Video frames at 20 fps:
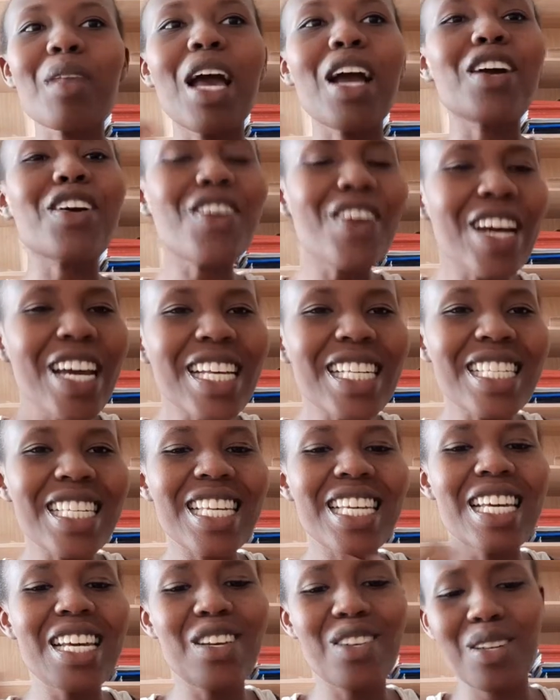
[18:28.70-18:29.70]

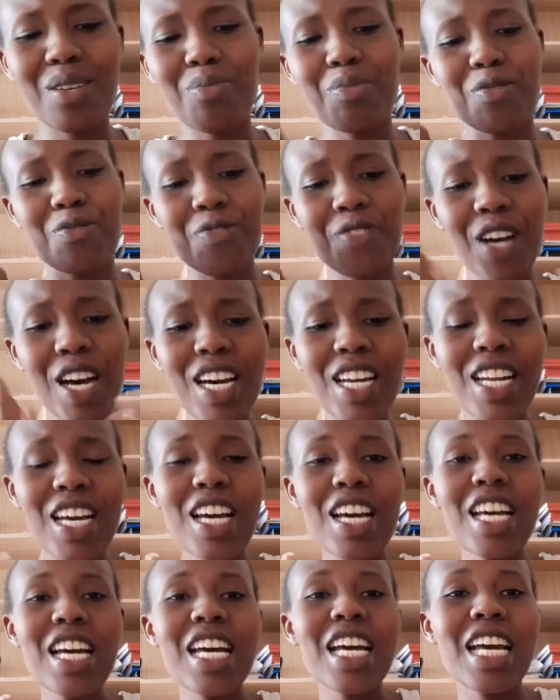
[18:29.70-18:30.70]
crazy, gonna be fun.
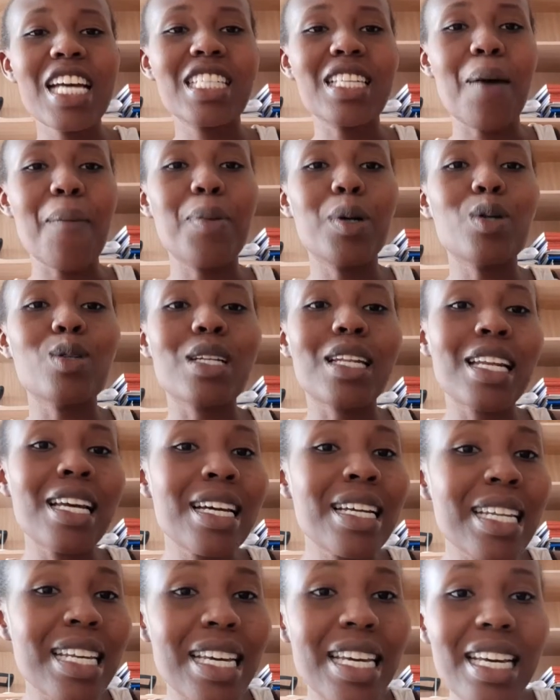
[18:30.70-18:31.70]
It's about
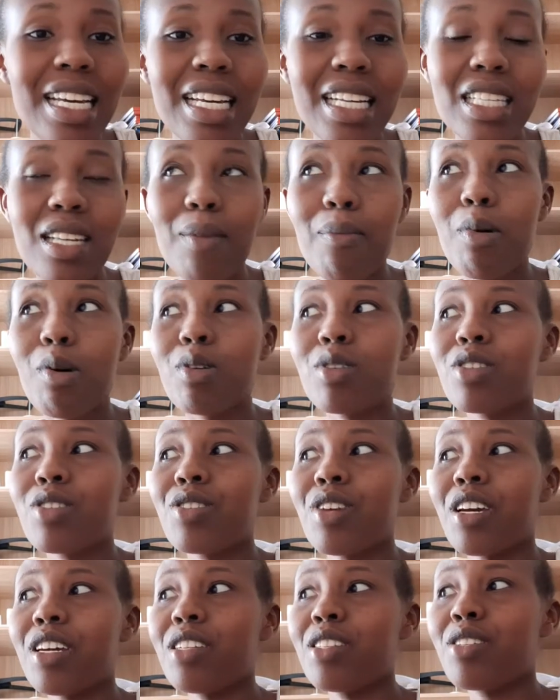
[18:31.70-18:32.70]
learning, it's about
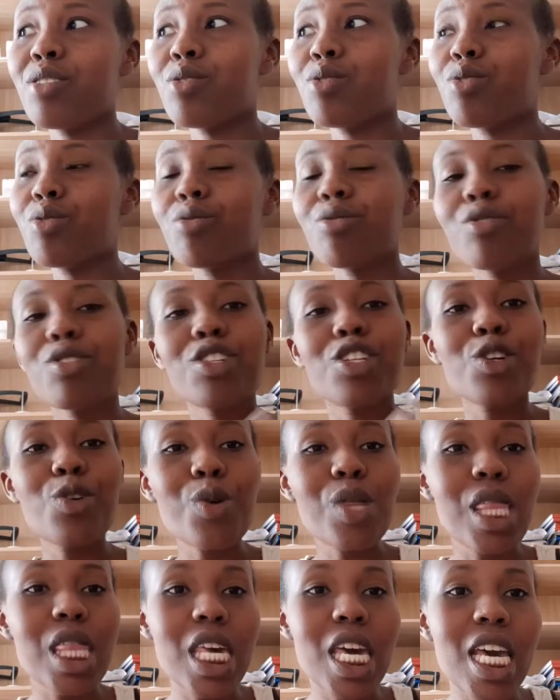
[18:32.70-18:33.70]
trying to do new
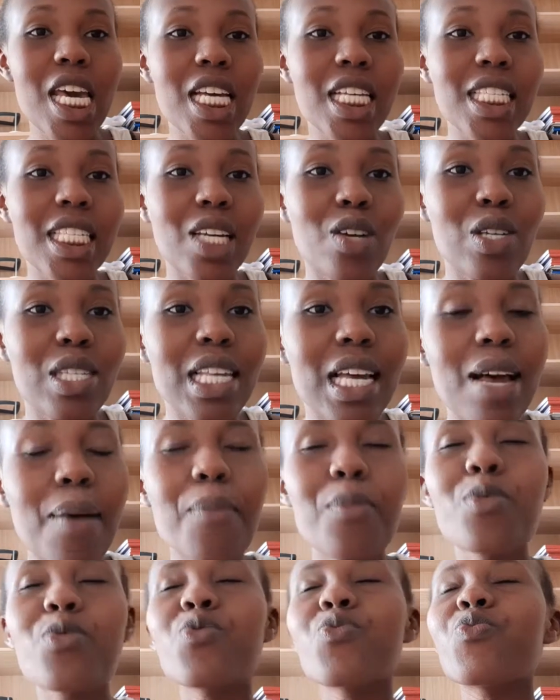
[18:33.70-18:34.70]
things, because
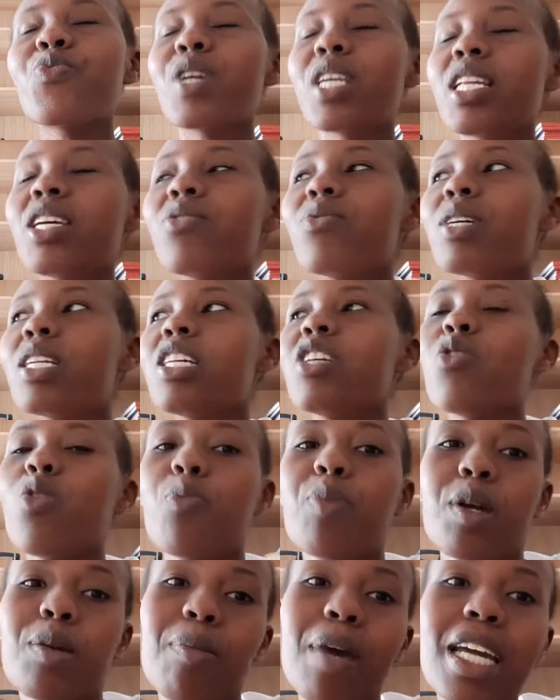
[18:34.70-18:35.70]
I'm really, really
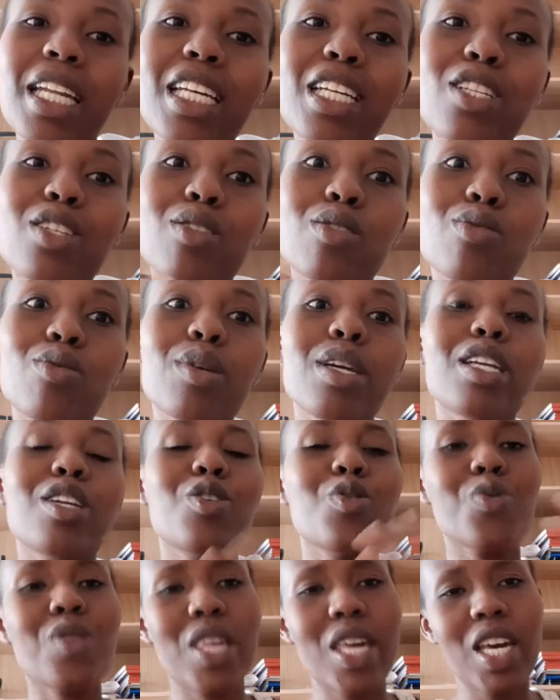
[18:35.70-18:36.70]
open-minded to doing
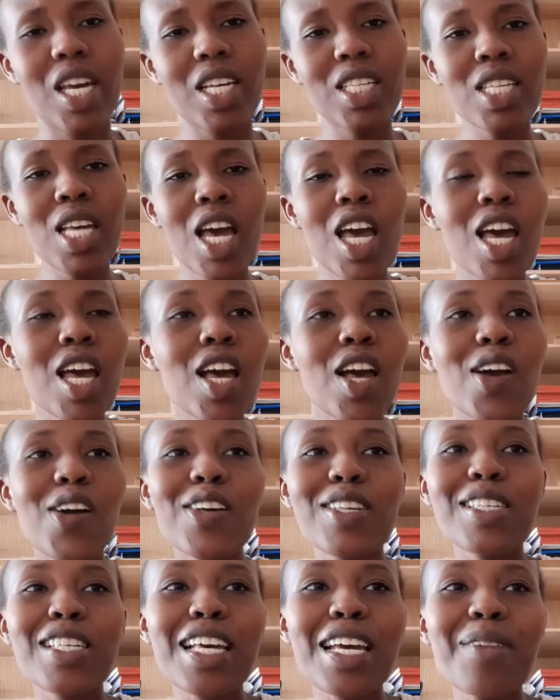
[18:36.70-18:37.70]
new things.
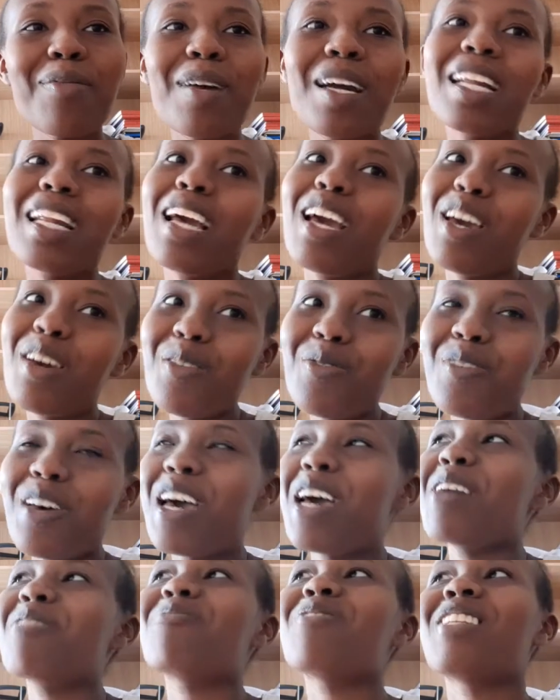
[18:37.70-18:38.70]
Because in my life, I
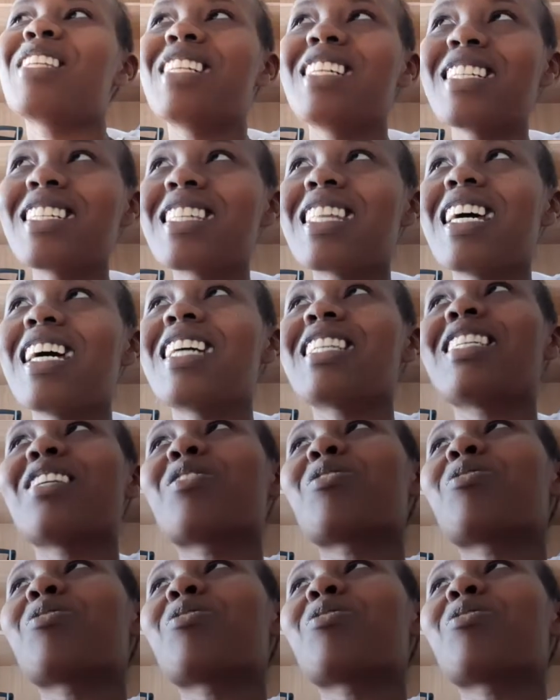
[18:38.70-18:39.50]
have learned that, I was